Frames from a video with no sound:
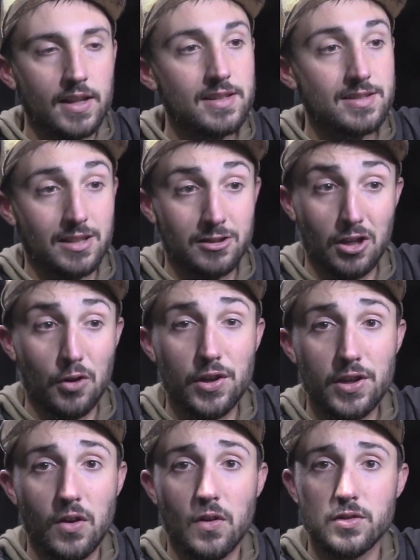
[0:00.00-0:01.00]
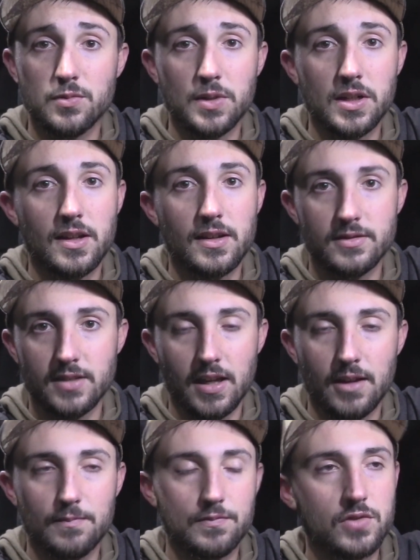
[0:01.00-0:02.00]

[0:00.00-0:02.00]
He's at 30 yards when he does that.